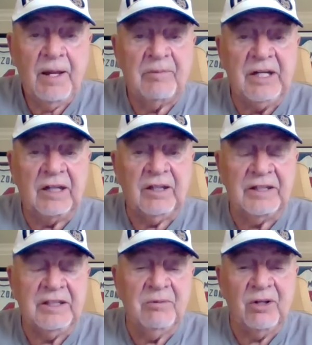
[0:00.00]
I mean, I
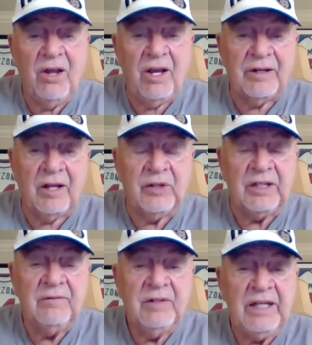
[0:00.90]
like him a lot. I
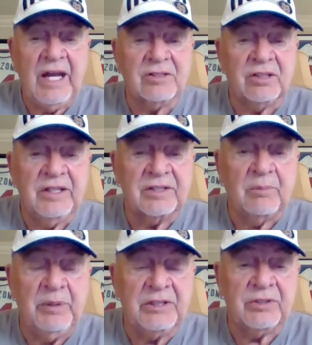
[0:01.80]
think he, he actually is
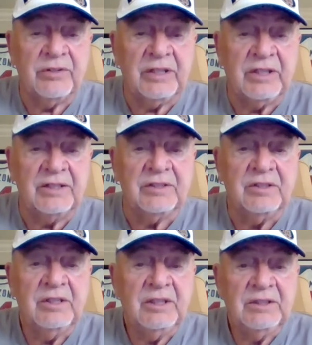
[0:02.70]
a pitcher that doesn't
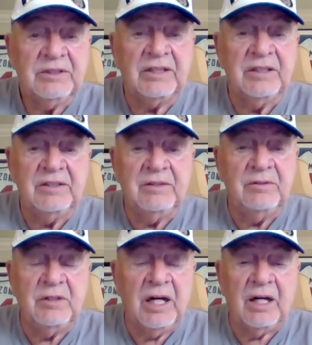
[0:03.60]
doesn't.
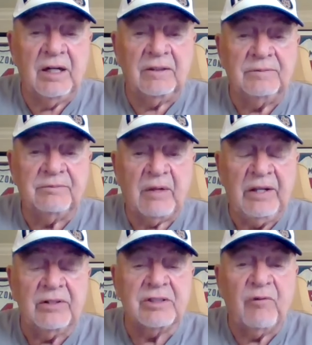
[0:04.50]
Uh,
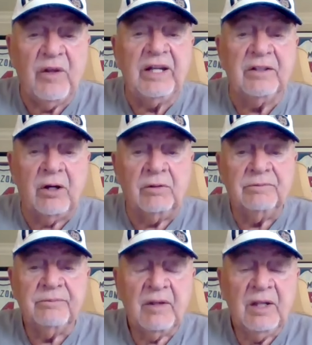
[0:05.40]
here's the thing though,
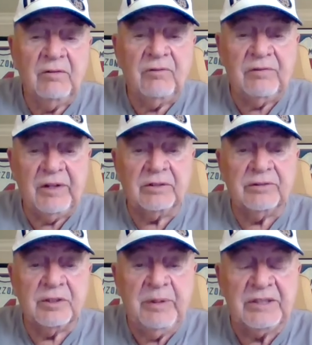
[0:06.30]
if if
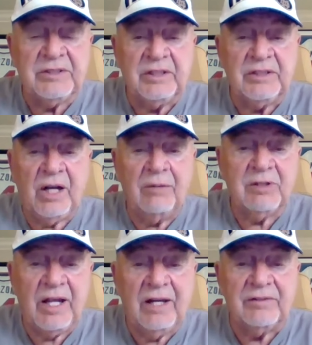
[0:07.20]
Elder's pitching, and Tom
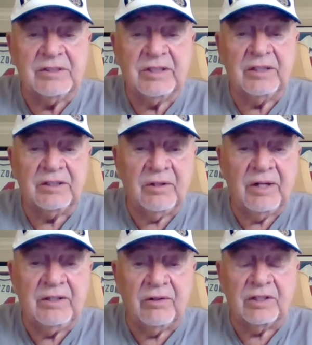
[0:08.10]
Glavine said it
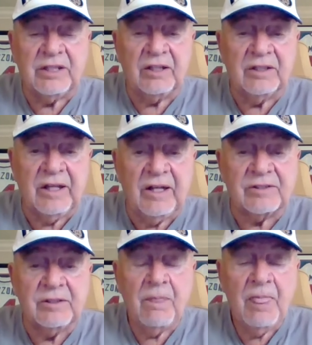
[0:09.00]
great on a
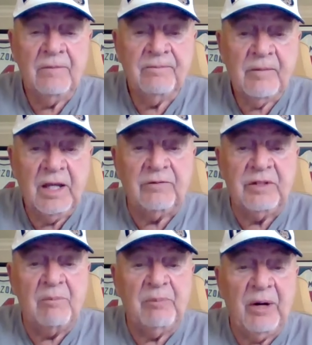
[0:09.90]
telecast, if
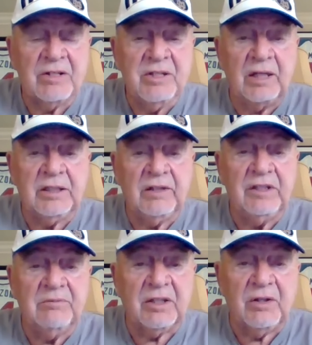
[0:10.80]
the umpire's not
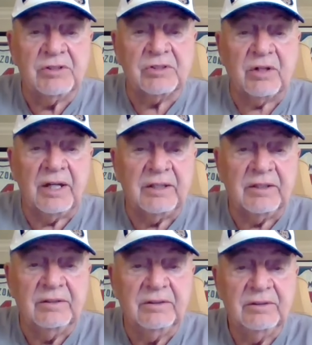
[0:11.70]
giving him the low strike,